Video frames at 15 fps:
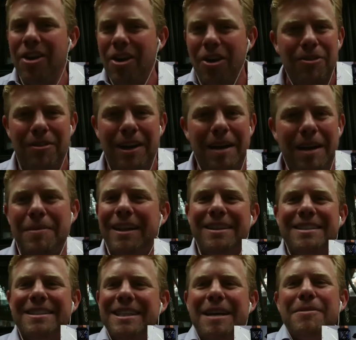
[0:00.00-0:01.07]
No, I'm not
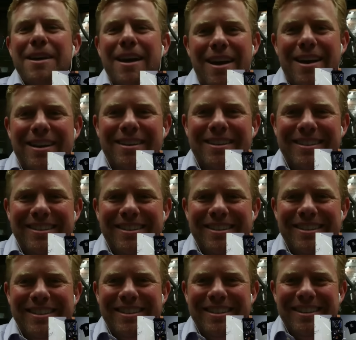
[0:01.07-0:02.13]
the same guy.
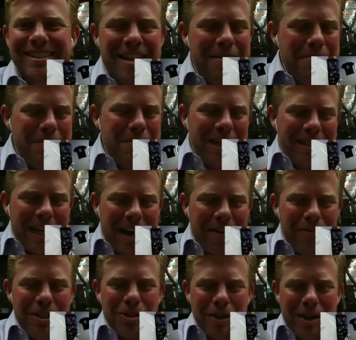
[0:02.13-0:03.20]
Because
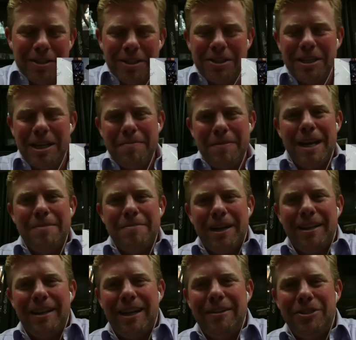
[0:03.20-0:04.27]
every transition I made in
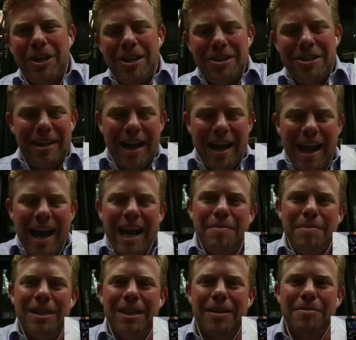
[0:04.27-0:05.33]
my life, Josh, I had
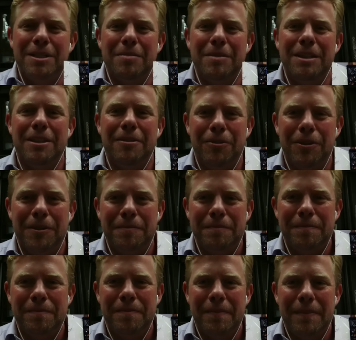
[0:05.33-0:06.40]
to become somebody different.
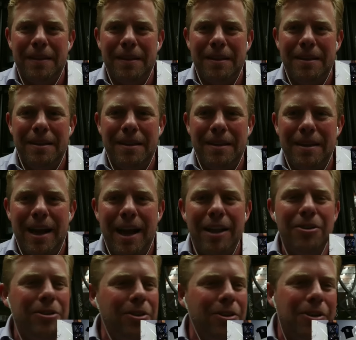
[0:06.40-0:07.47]
I
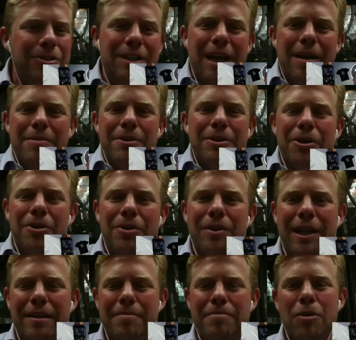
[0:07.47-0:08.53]
learned a long time ago
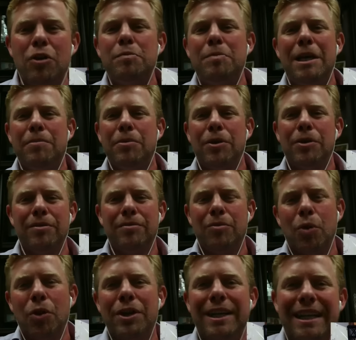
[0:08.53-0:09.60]
that most people are
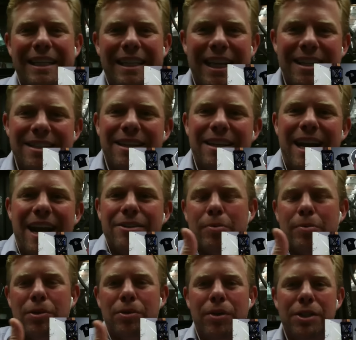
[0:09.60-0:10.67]
working against the
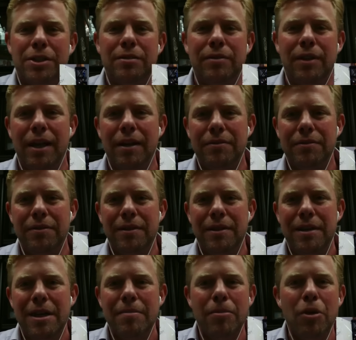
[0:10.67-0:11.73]
natural progression of life.
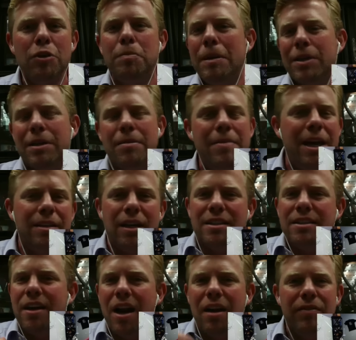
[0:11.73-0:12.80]
Most people can make a
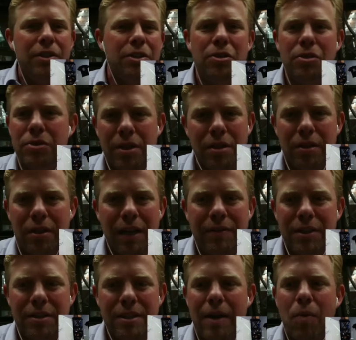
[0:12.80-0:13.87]
ton of excuses in their life
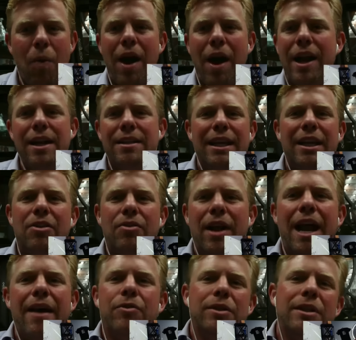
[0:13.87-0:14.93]
to say why it is they don't
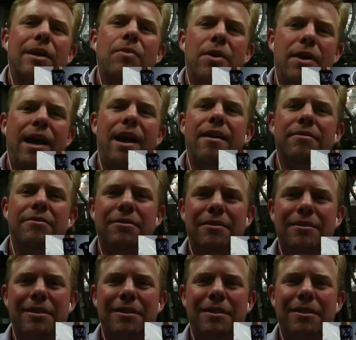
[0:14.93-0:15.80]
have what they want to have.